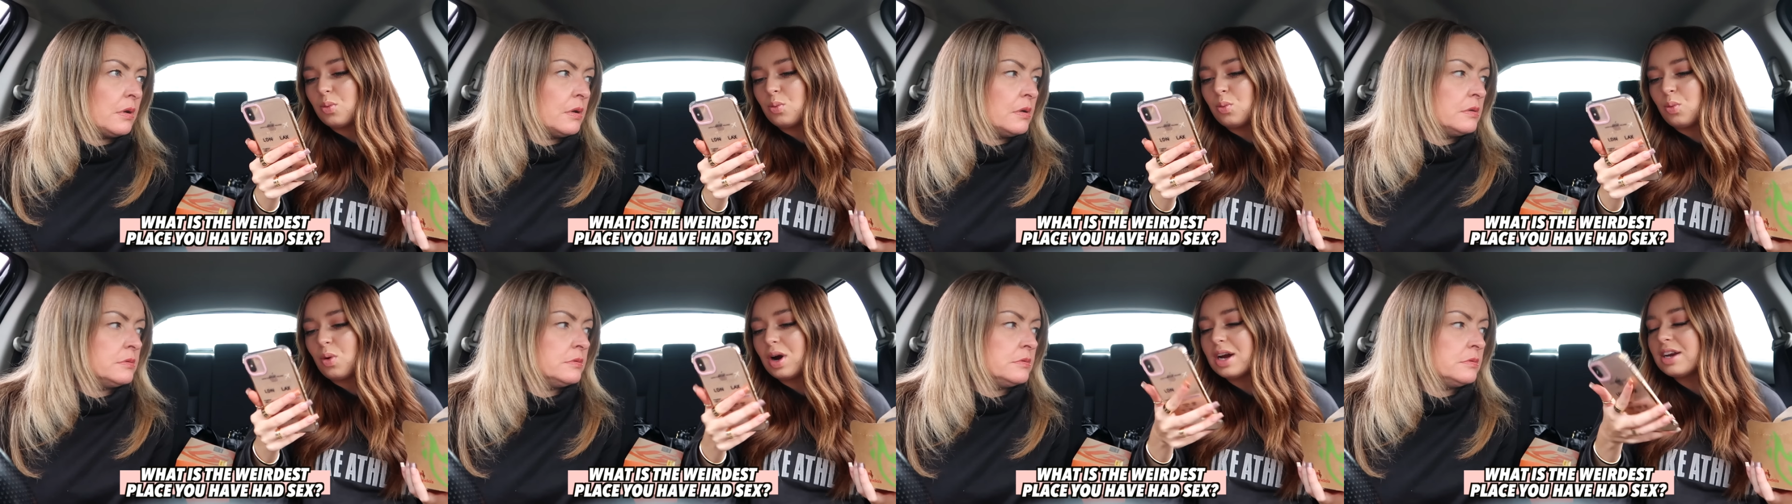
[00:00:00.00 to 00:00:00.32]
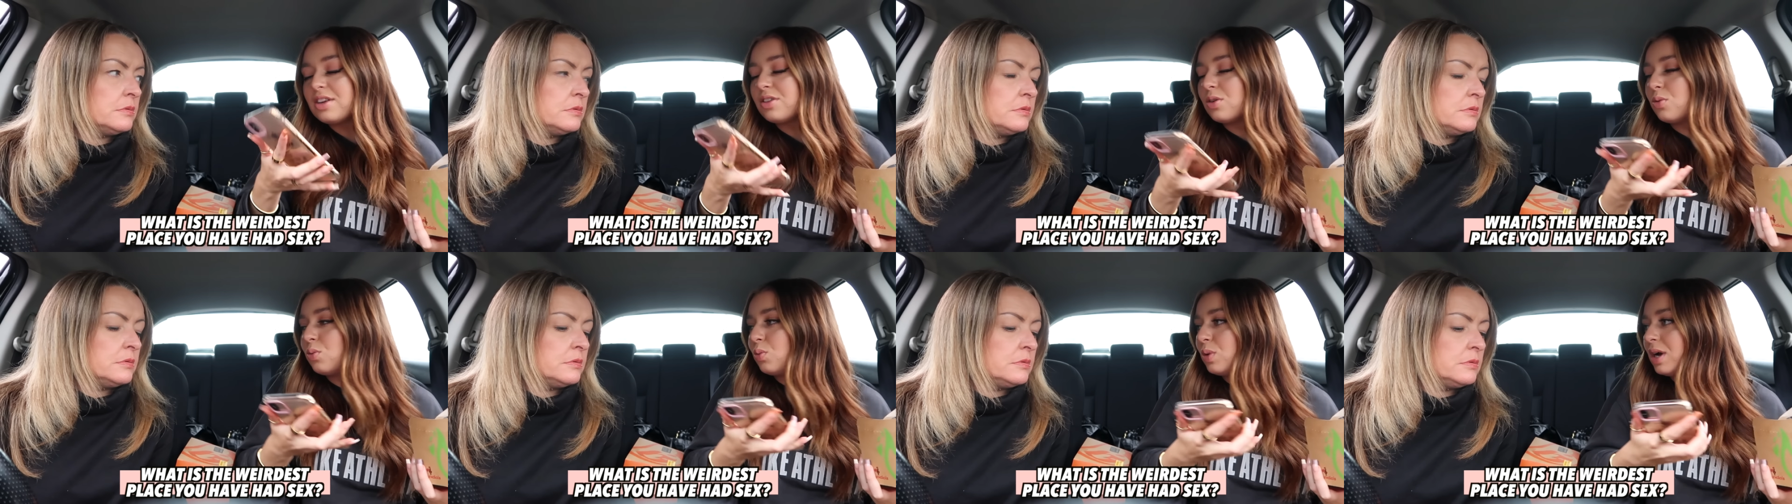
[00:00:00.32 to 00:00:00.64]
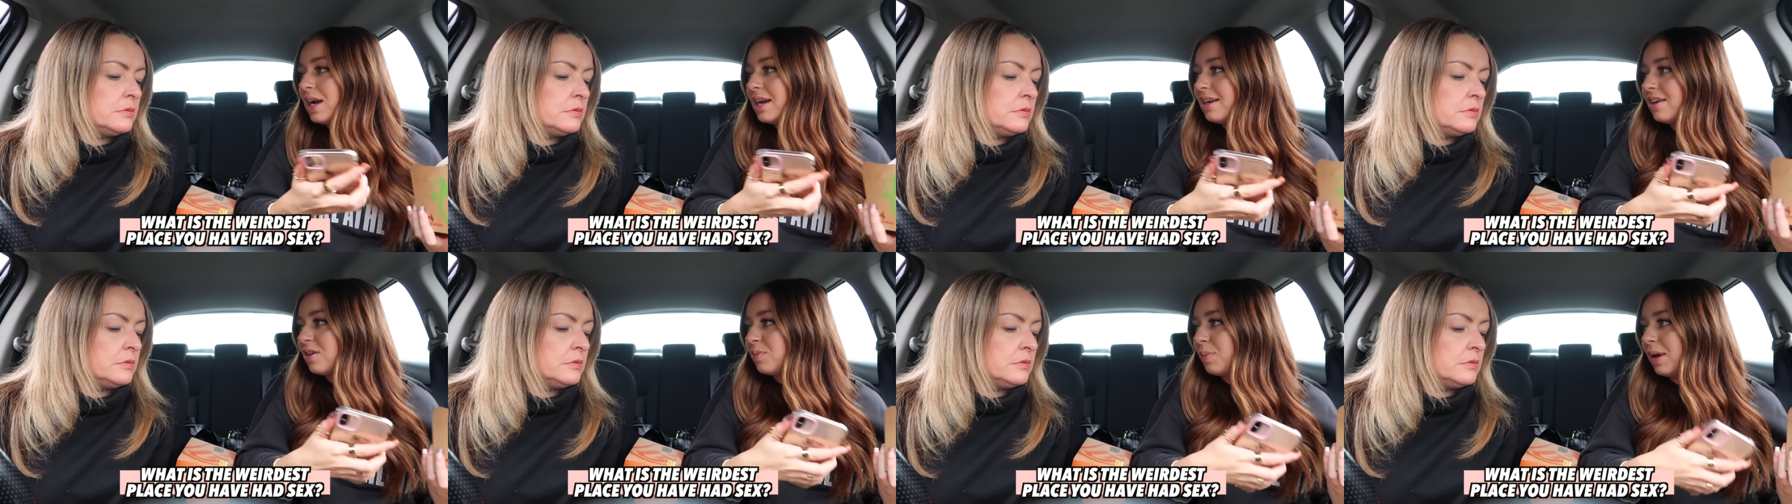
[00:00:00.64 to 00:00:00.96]
Speaker 1: What is the
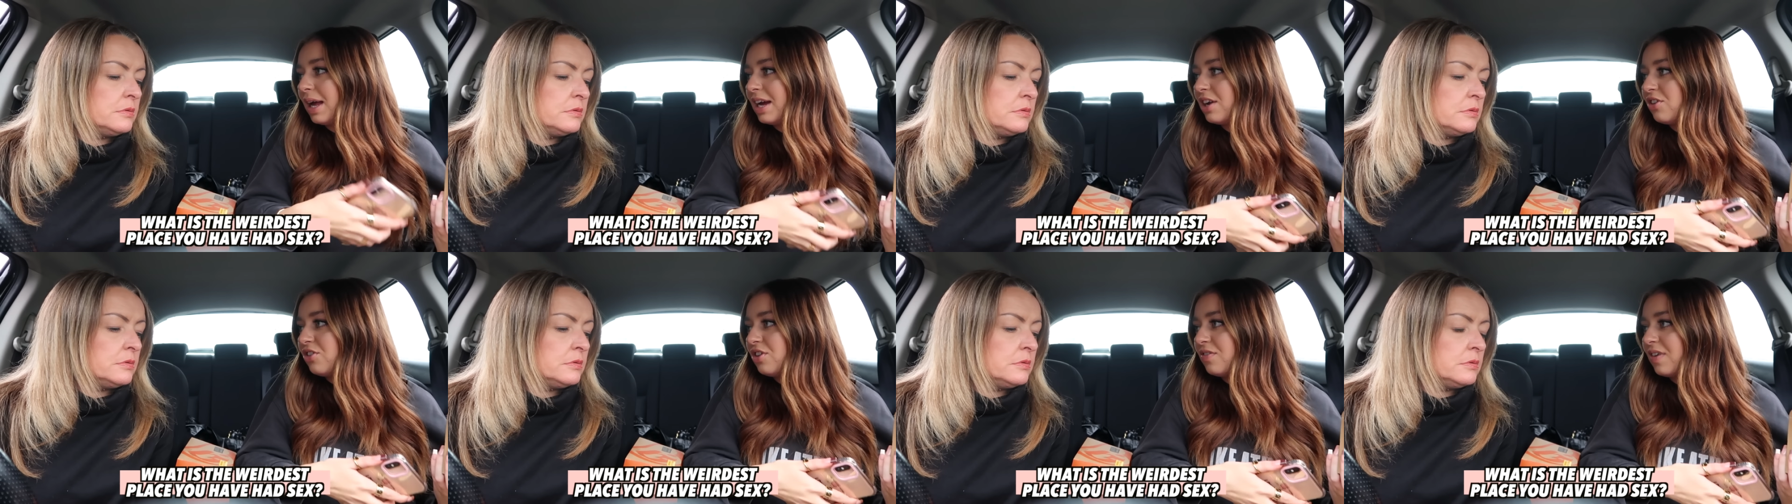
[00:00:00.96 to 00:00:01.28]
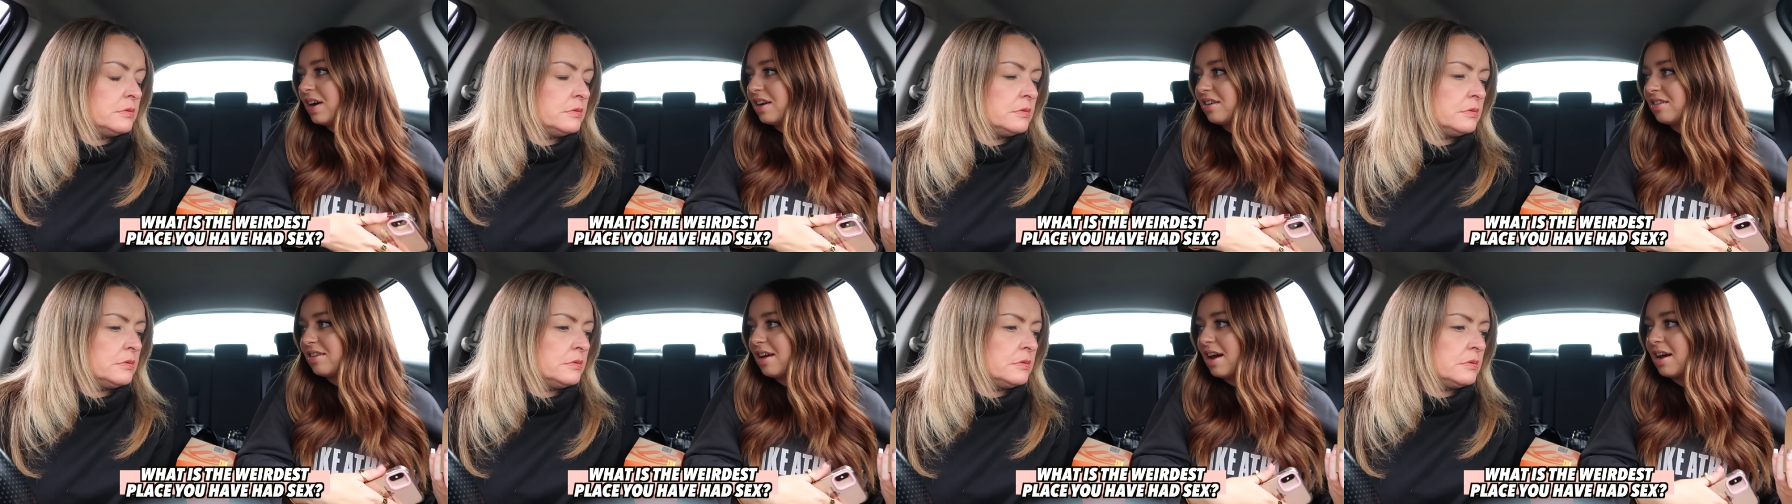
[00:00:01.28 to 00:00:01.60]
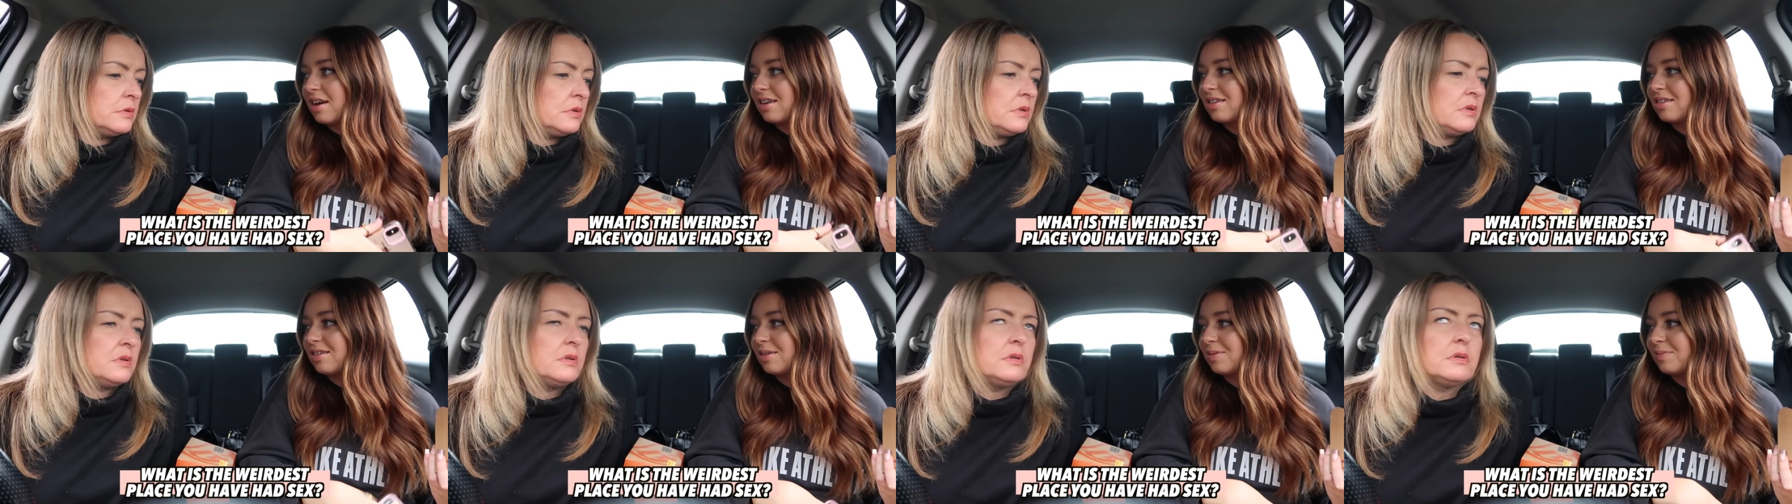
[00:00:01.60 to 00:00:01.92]
weirdest place you've had
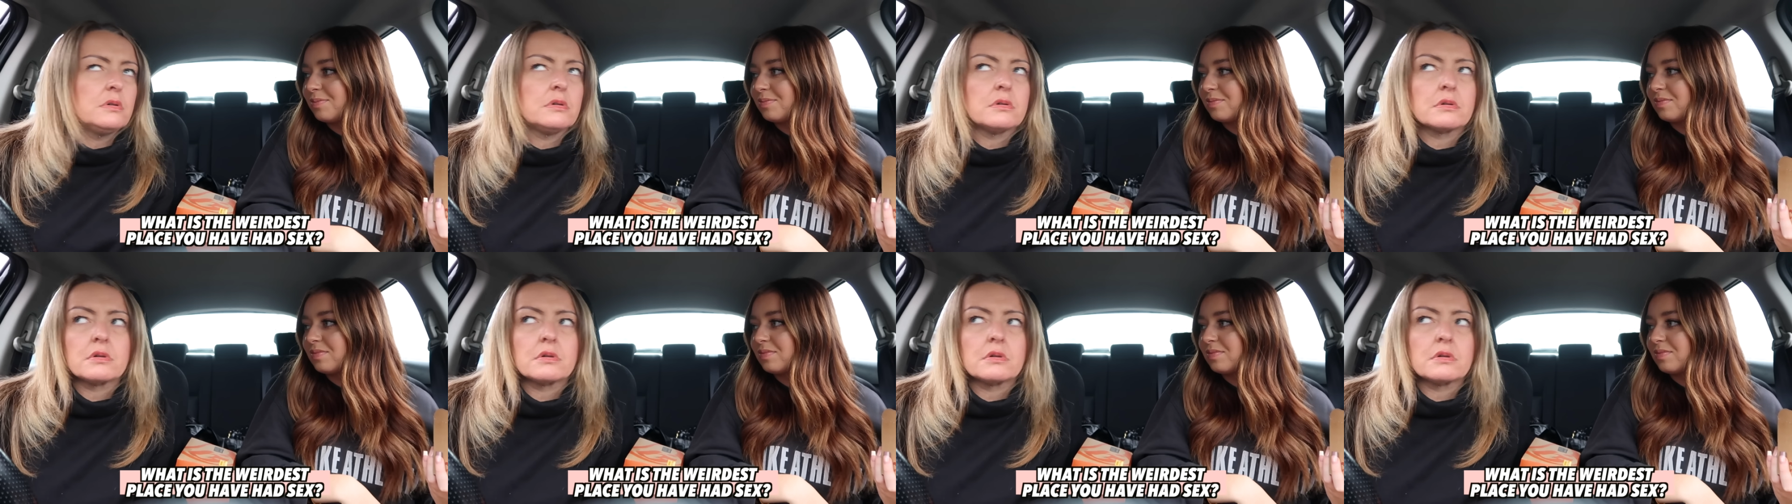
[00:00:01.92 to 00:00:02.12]
sex? Oh,